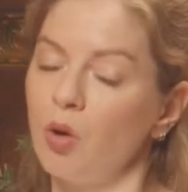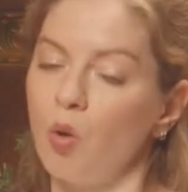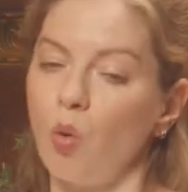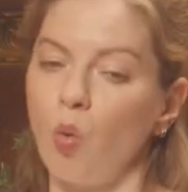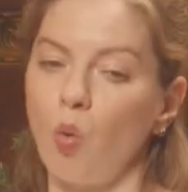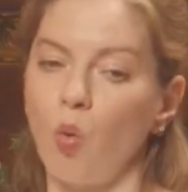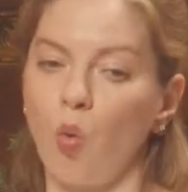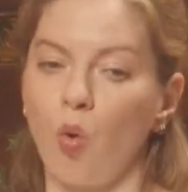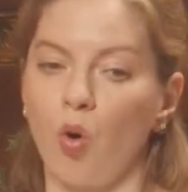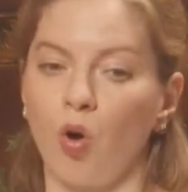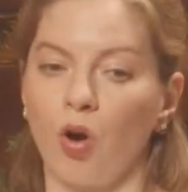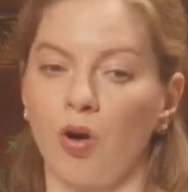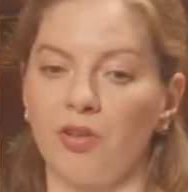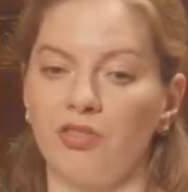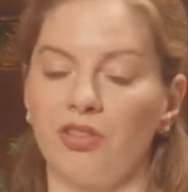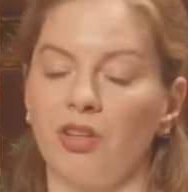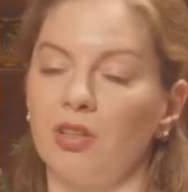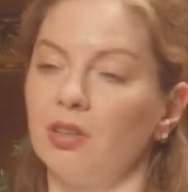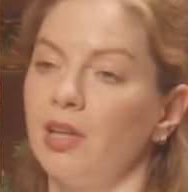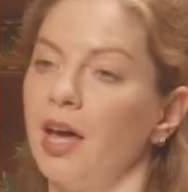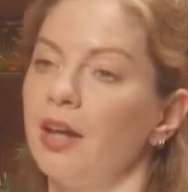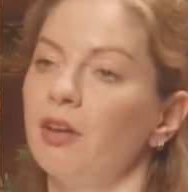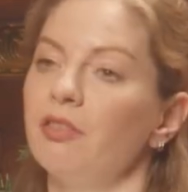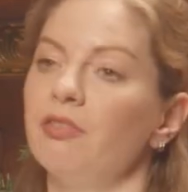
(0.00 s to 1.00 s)
or to
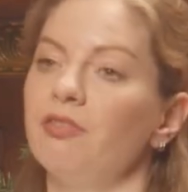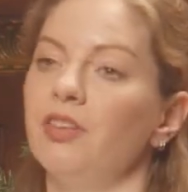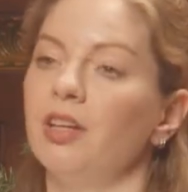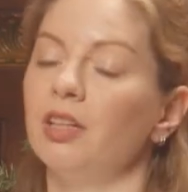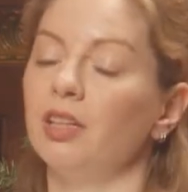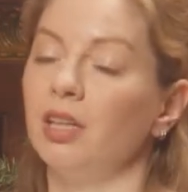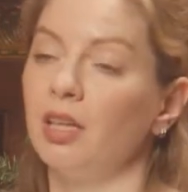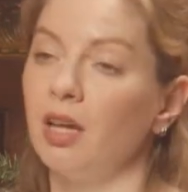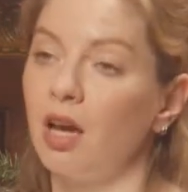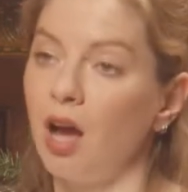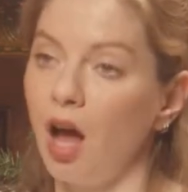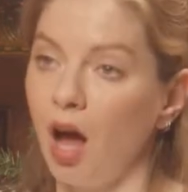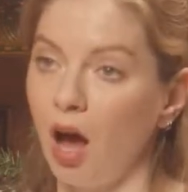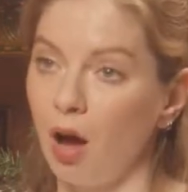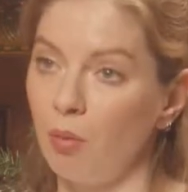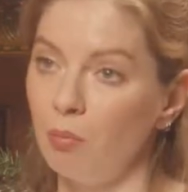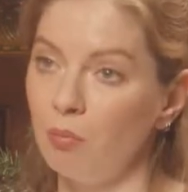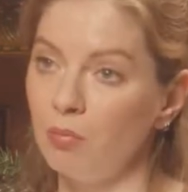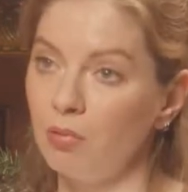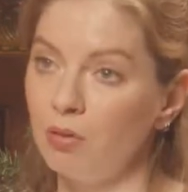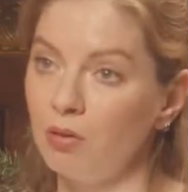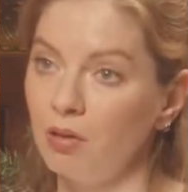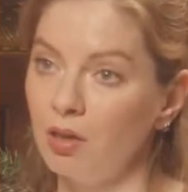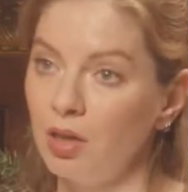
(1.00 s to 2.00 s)
let a feeling
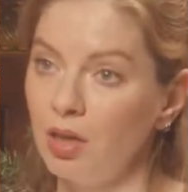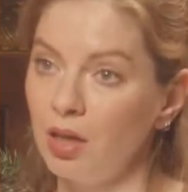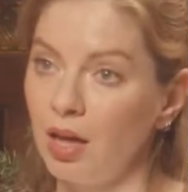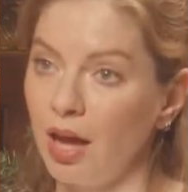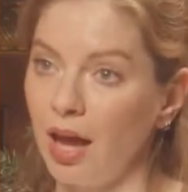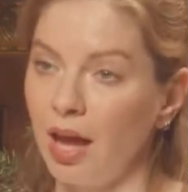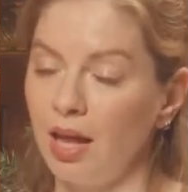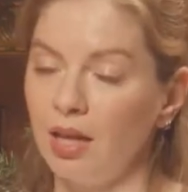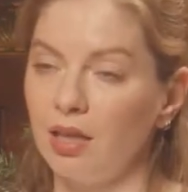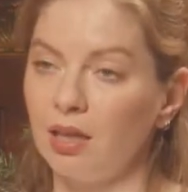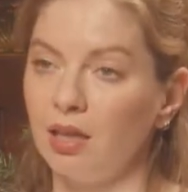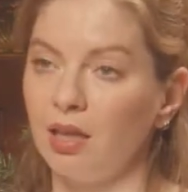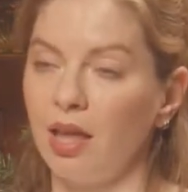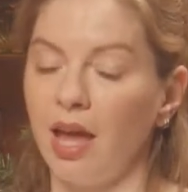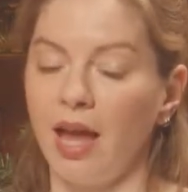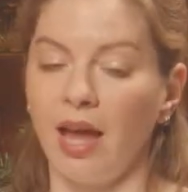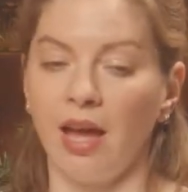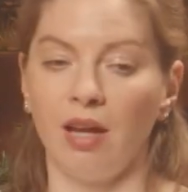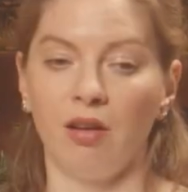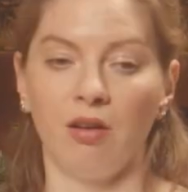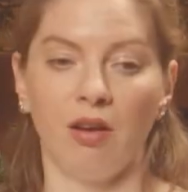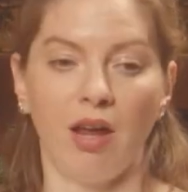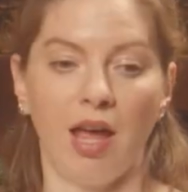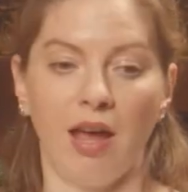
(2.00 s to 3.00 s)
come, and
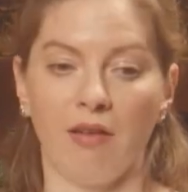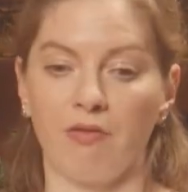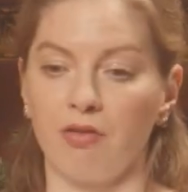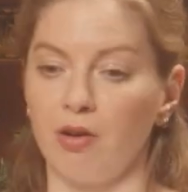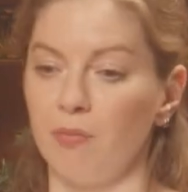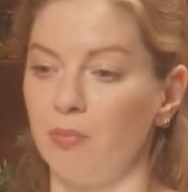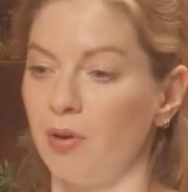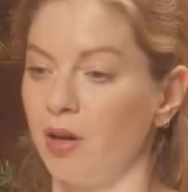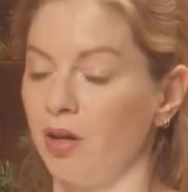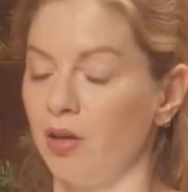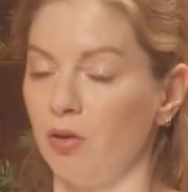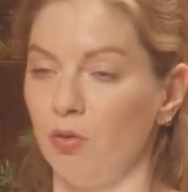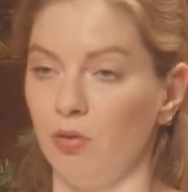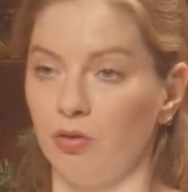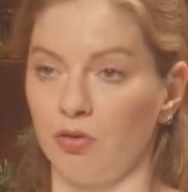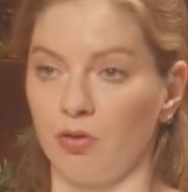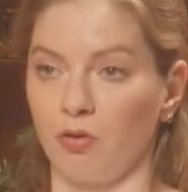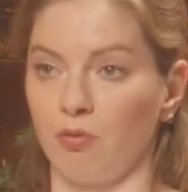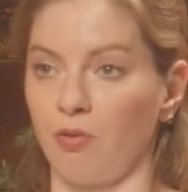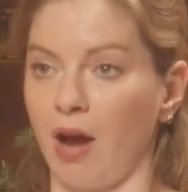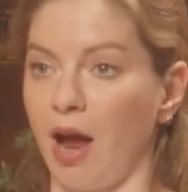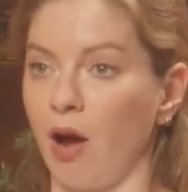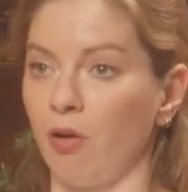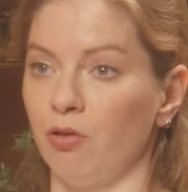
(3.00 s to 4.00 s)
let everybody who's
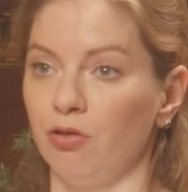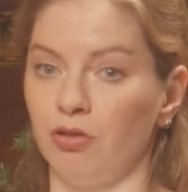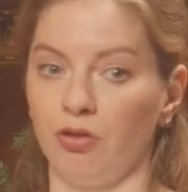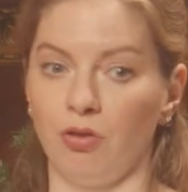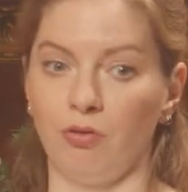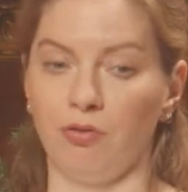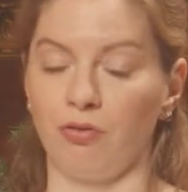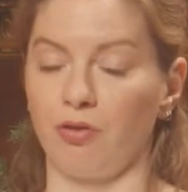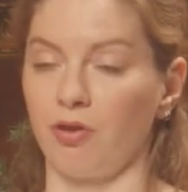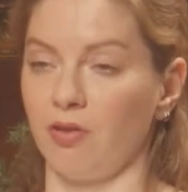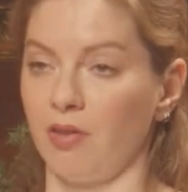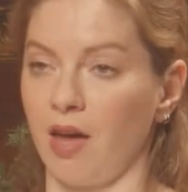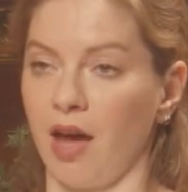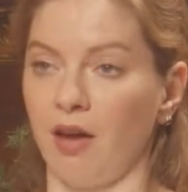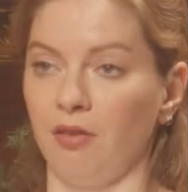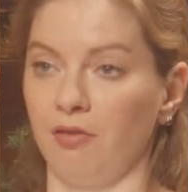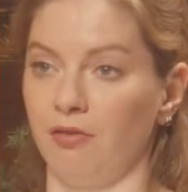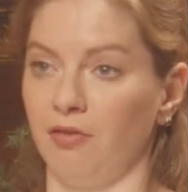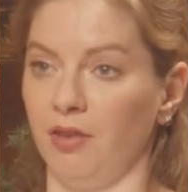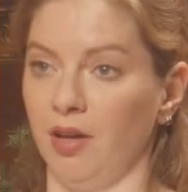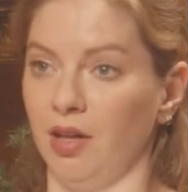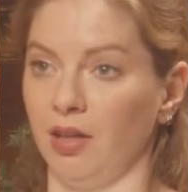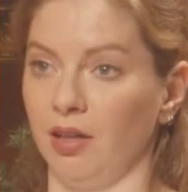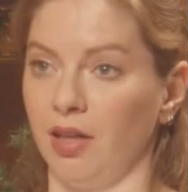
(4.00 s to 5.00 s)
around you for that
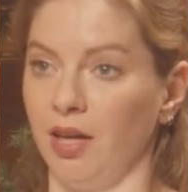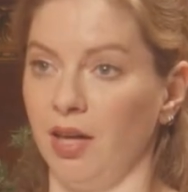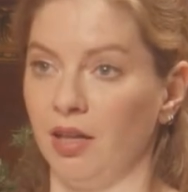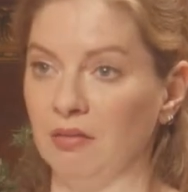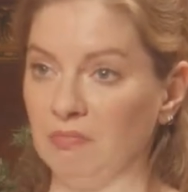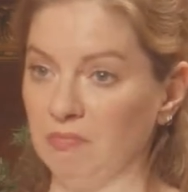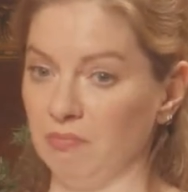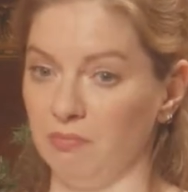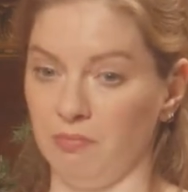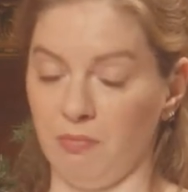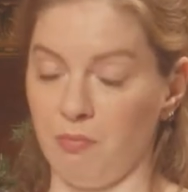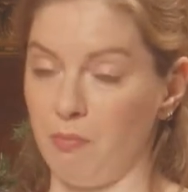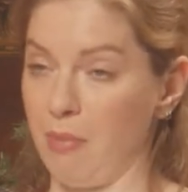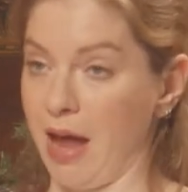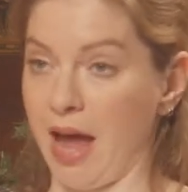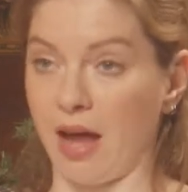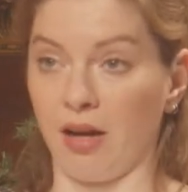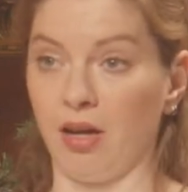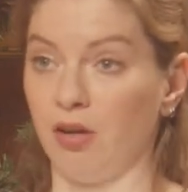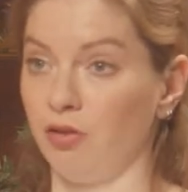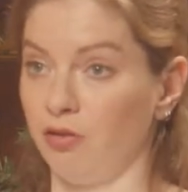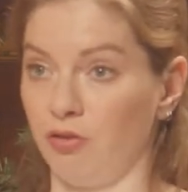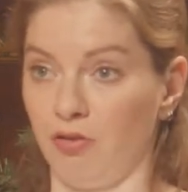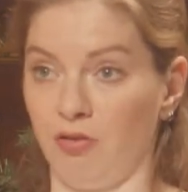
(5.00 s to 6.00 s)
feeling
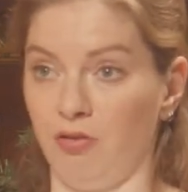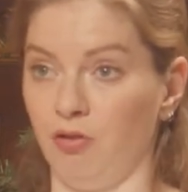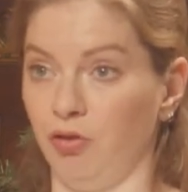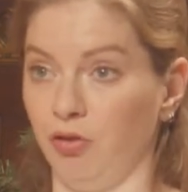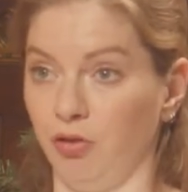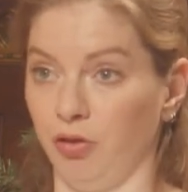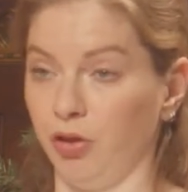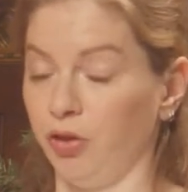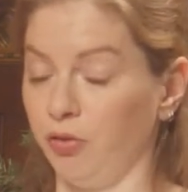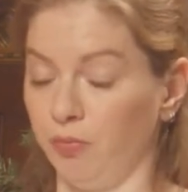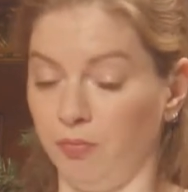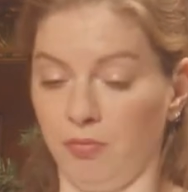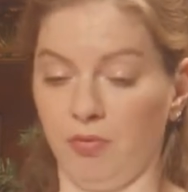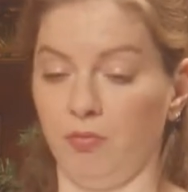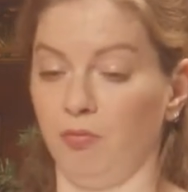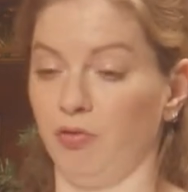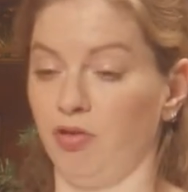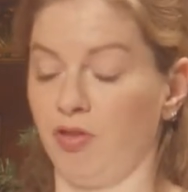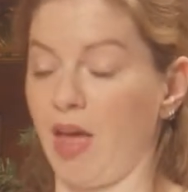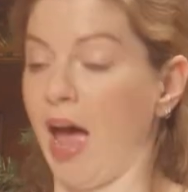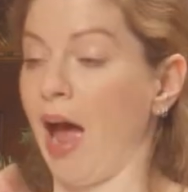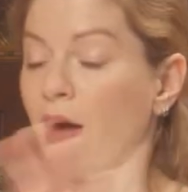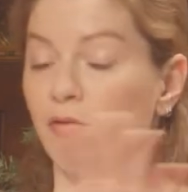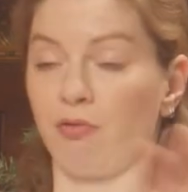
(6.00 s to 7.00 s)
manage
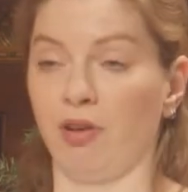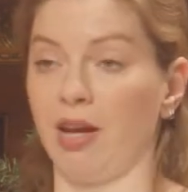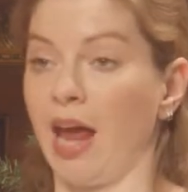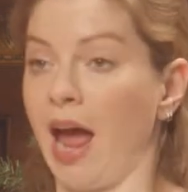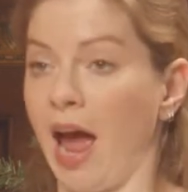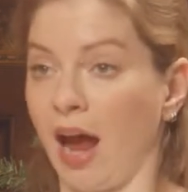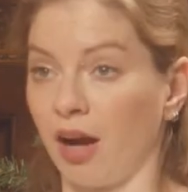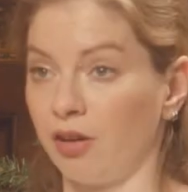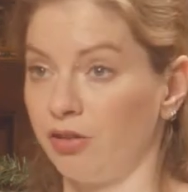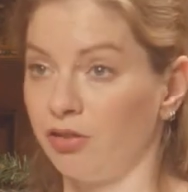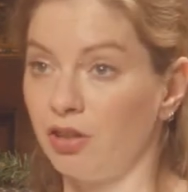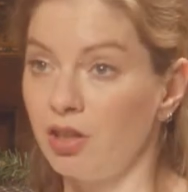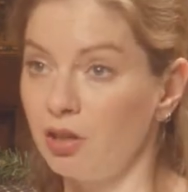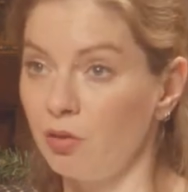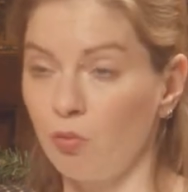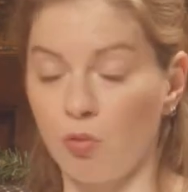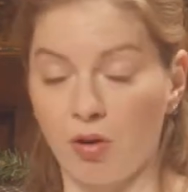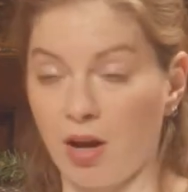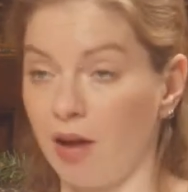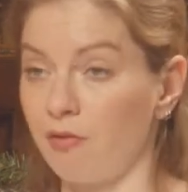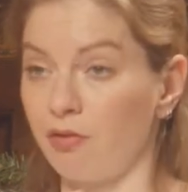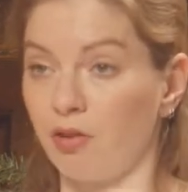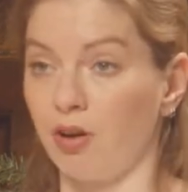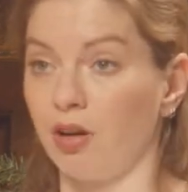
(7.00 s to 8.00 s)
that reaction,
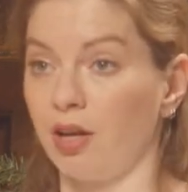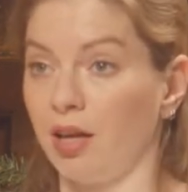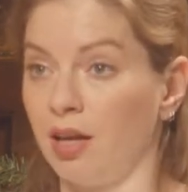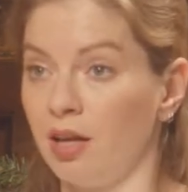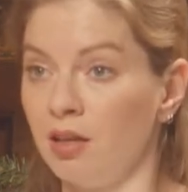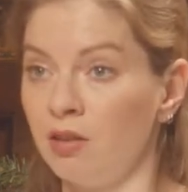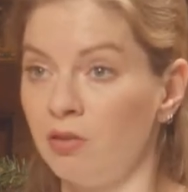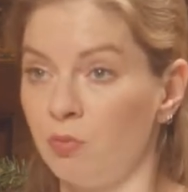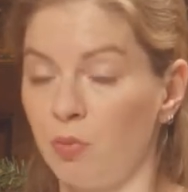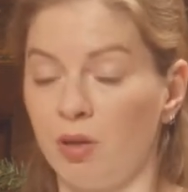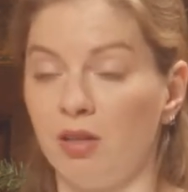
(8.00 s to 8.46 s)
whatever it is.